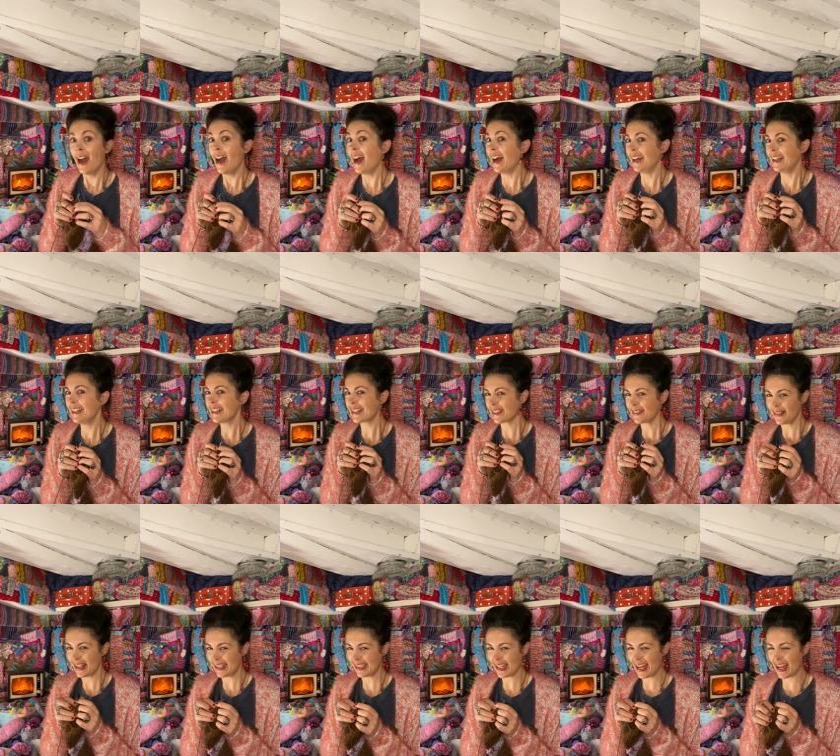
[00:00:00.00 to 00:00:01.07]
Hiya
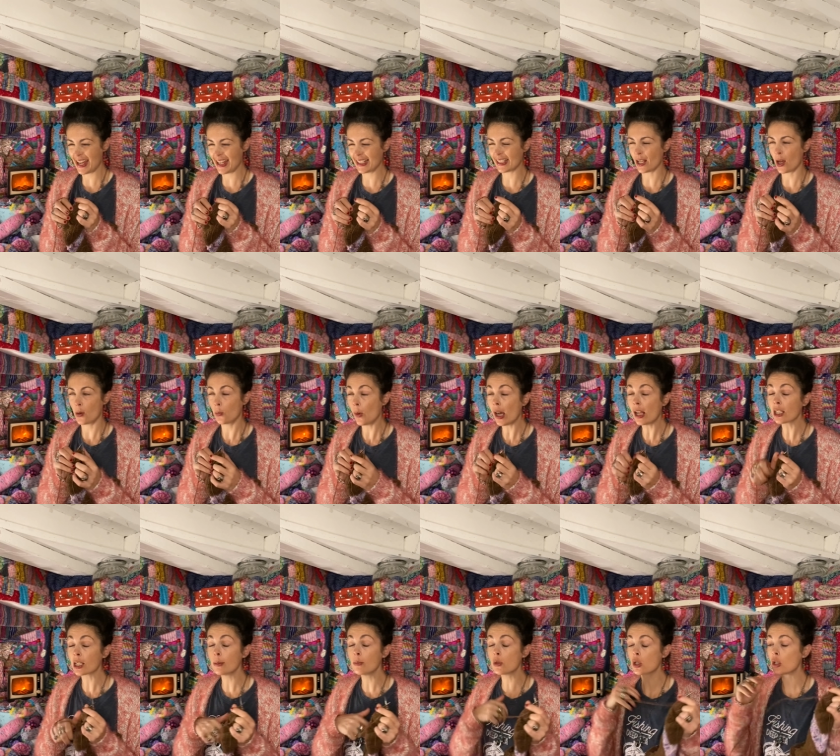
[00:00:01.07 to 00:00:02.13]
Squishers, and
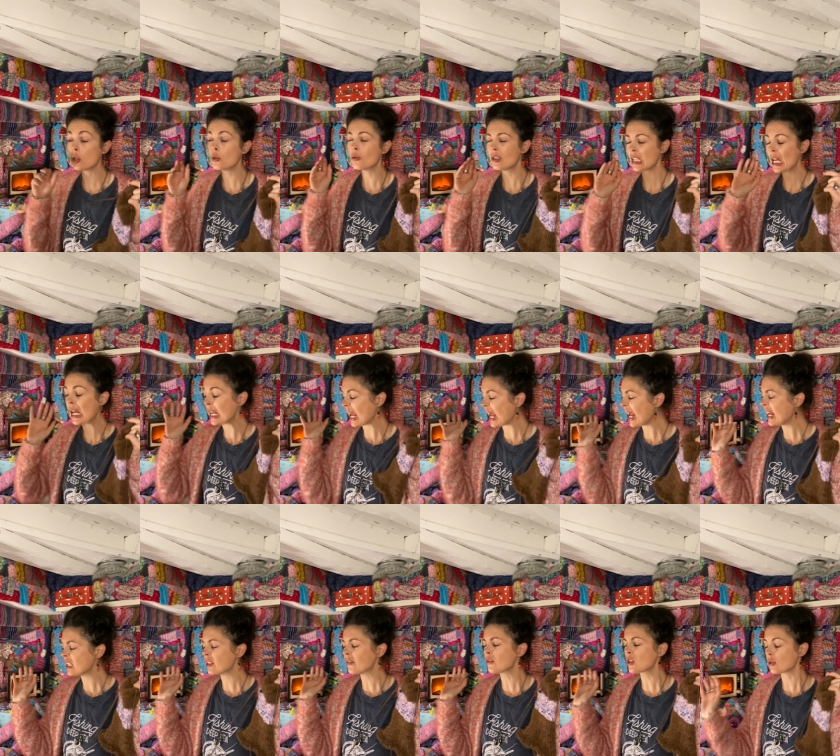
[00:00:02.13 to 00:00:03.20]
welcome to day
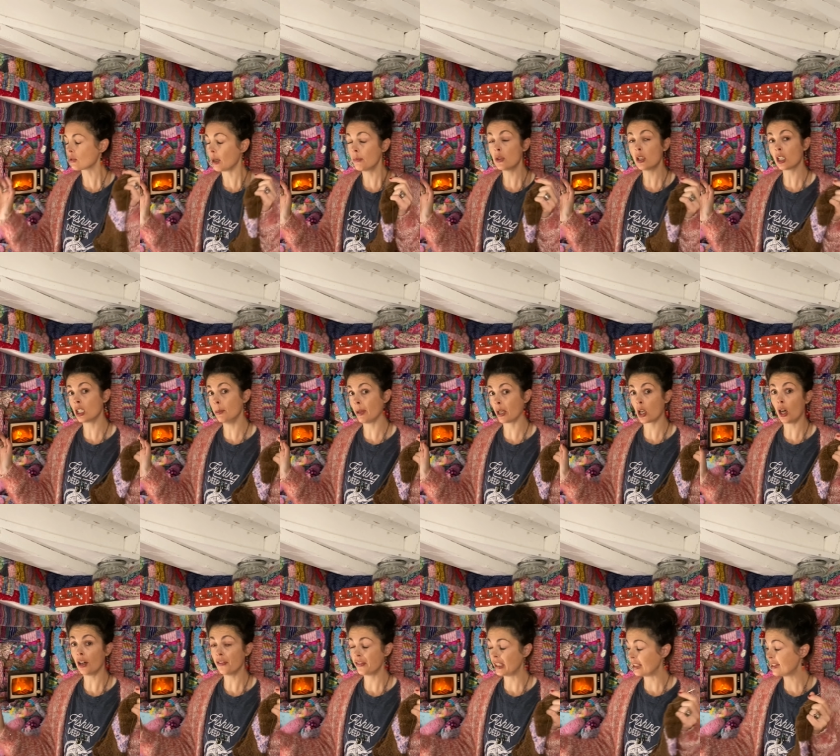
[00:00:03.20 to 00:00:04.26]
8 of, I'm looking at my
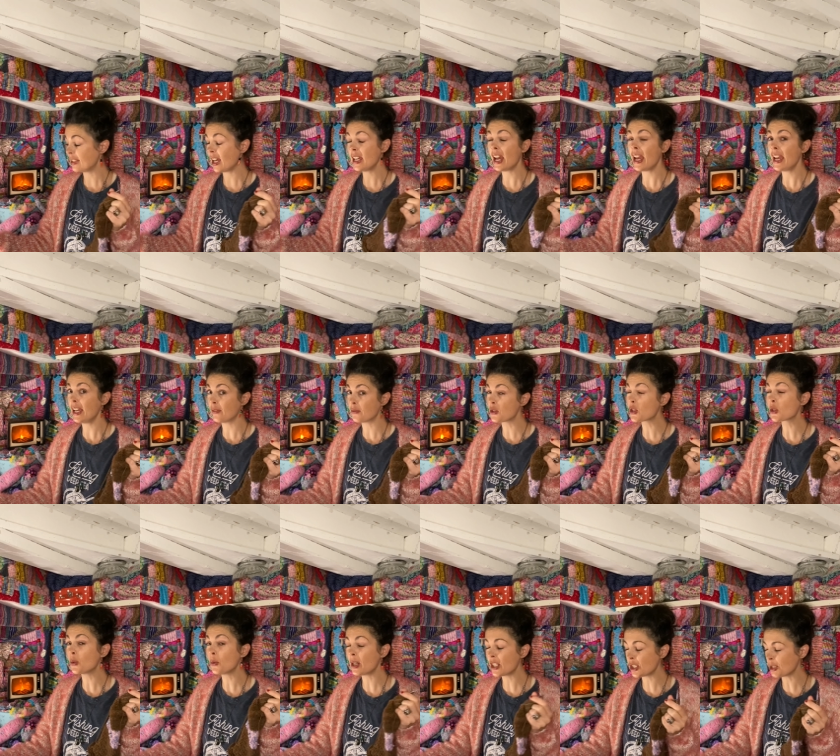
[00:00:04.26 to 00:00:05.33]
coffee, day 8 of
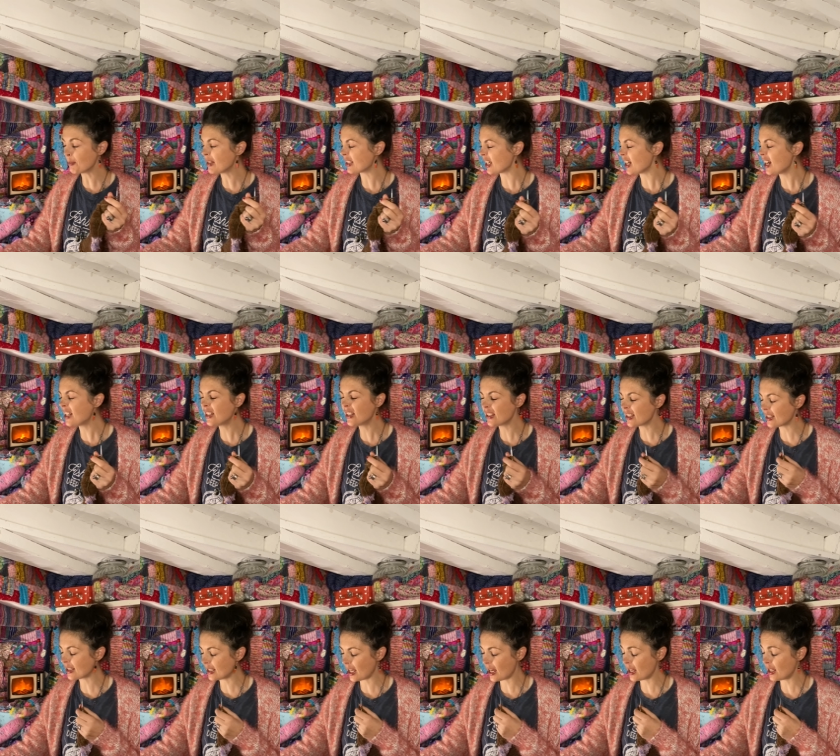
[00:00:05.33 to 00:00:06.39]
Squishmas Under the
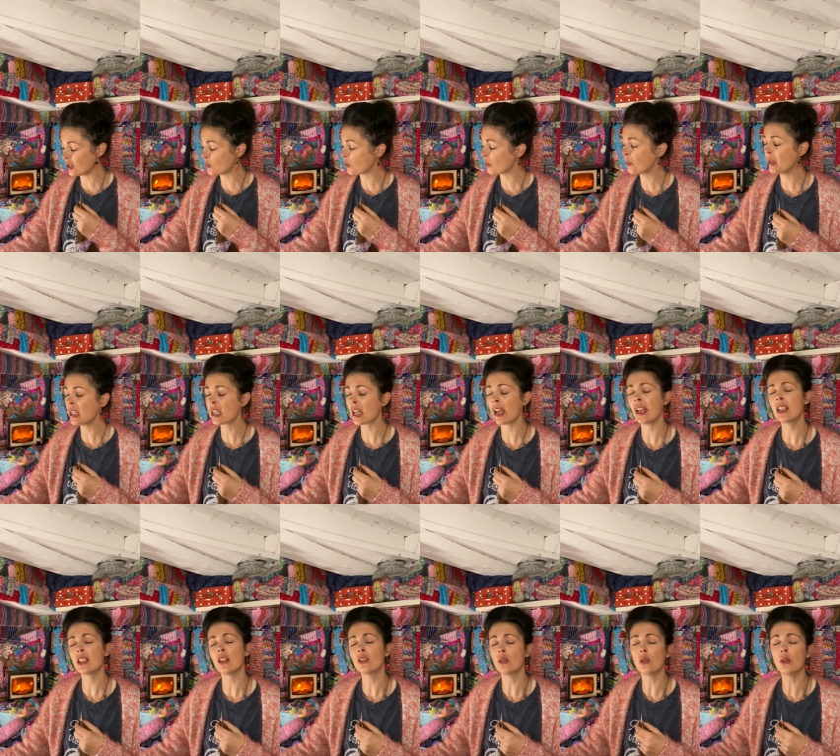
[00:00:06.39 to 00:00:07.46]
Stairs with me, Kate,
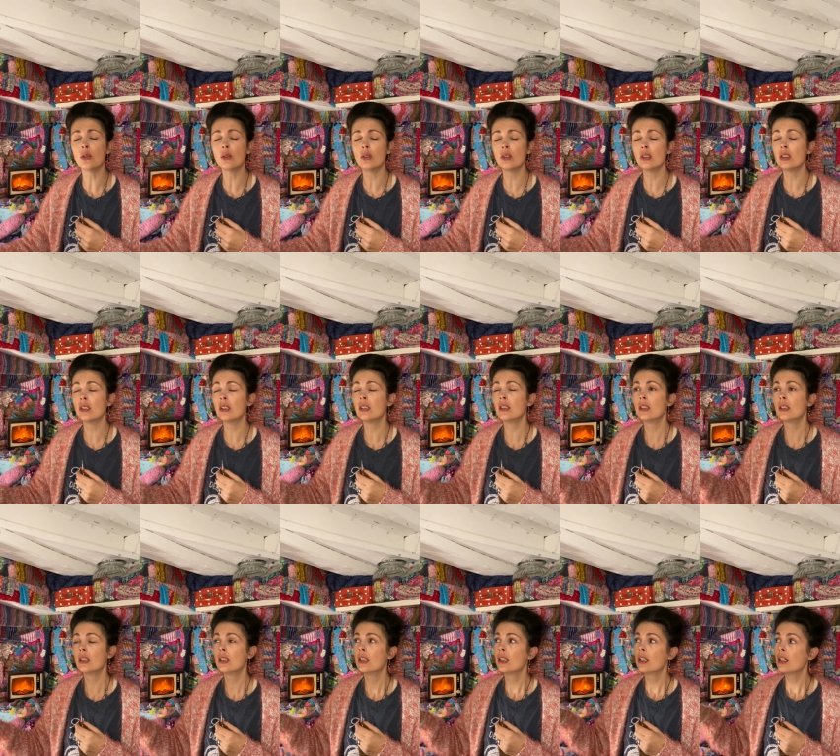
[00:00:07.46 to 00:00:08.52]
and all
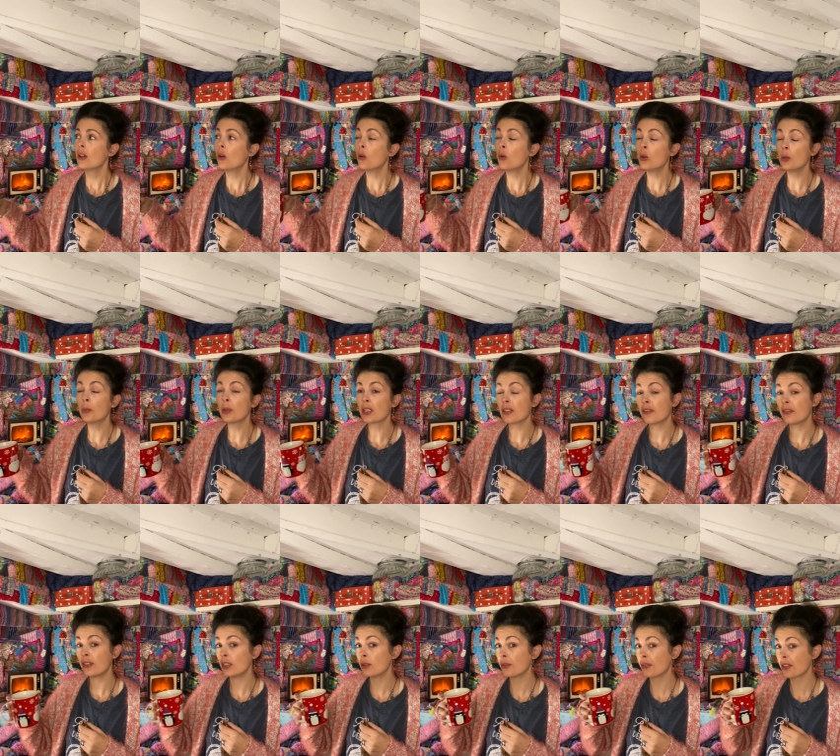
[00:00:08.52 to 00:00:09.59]
but a
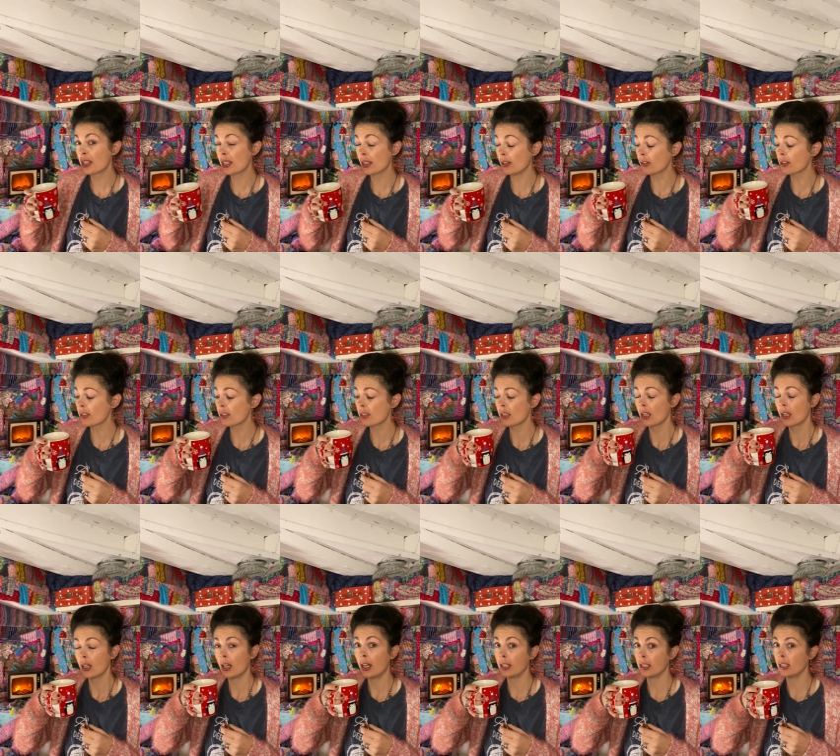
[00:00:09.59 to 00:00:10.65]
few of the socks.
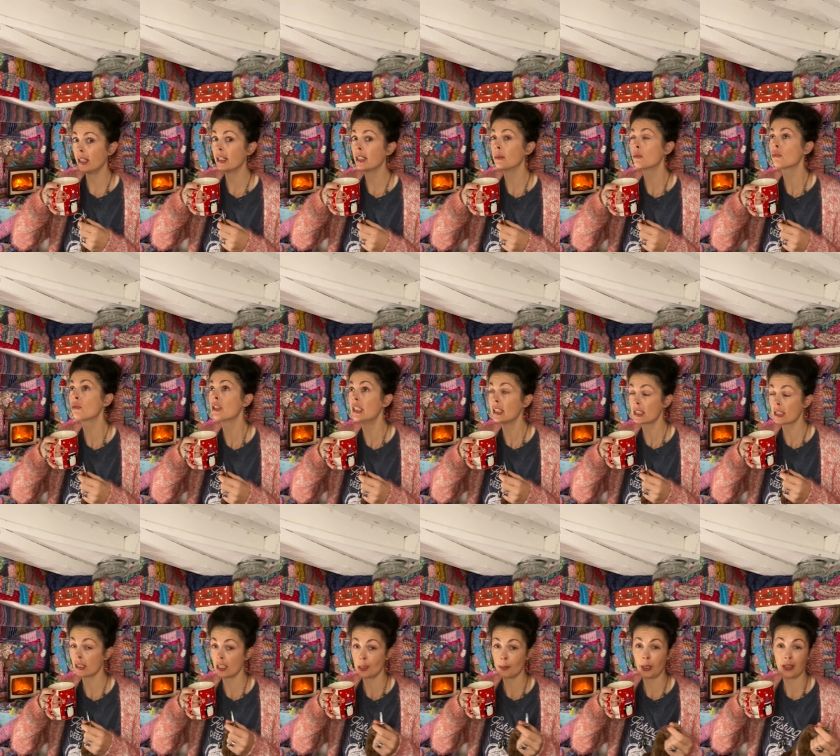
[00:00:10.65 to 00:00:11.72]
And I am really
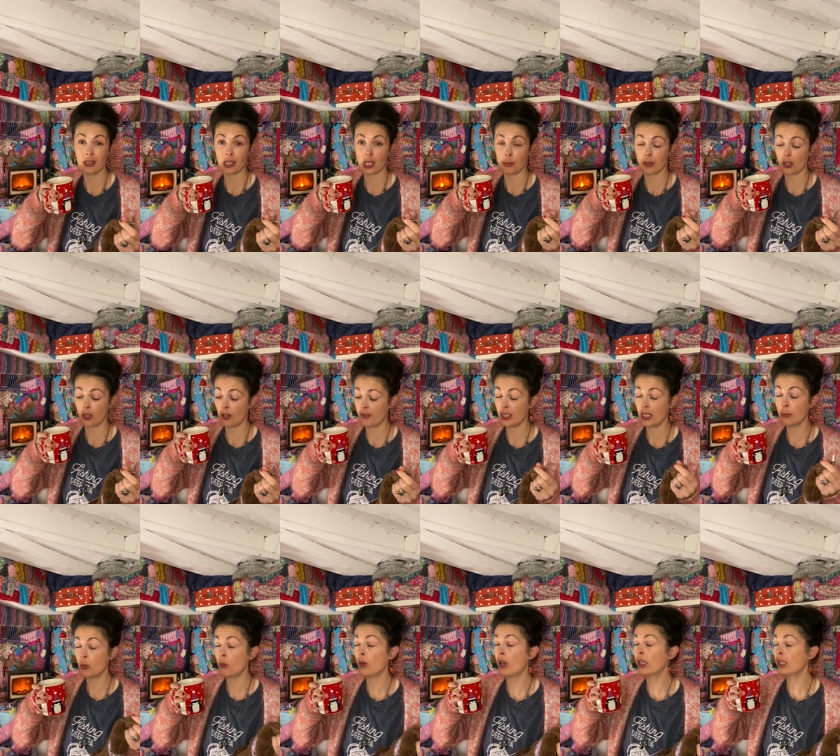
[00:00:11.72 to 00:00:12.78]
excited about this cup of coffee. Number
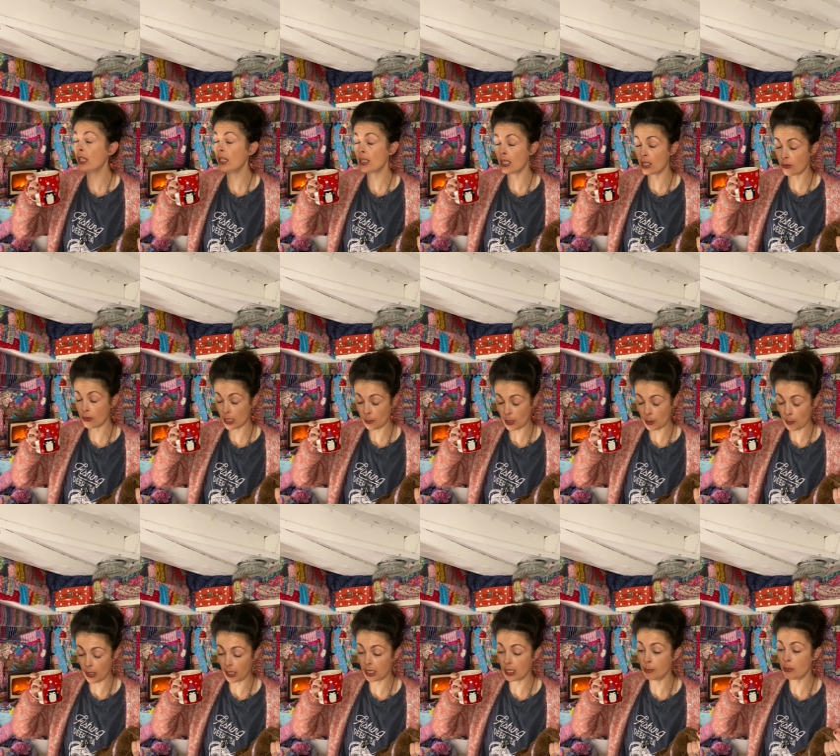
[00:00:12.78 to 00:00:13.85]
1, it's in a Christmas
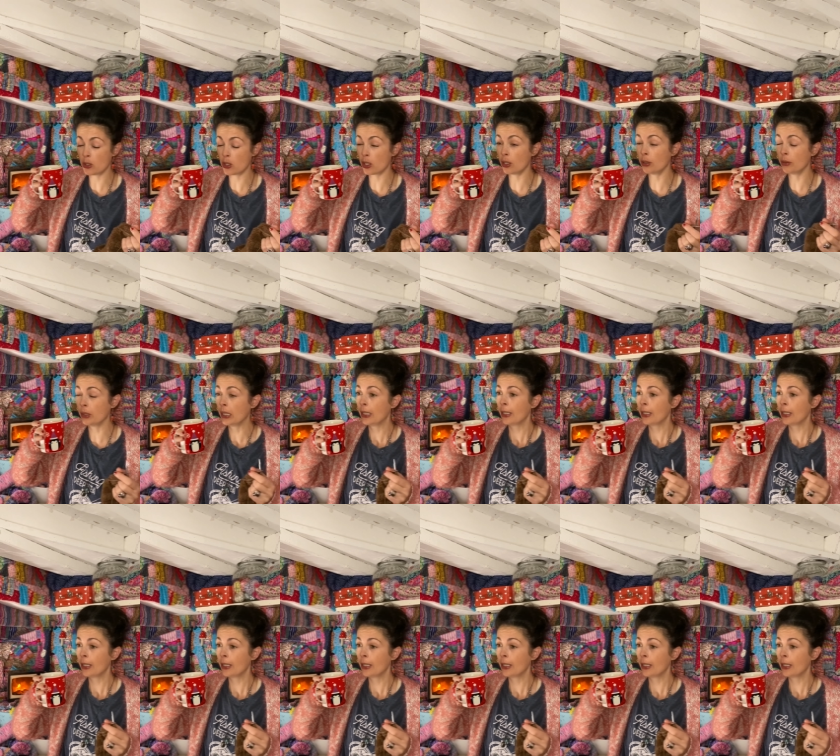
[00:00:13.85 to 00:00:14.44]
mug. Number 2,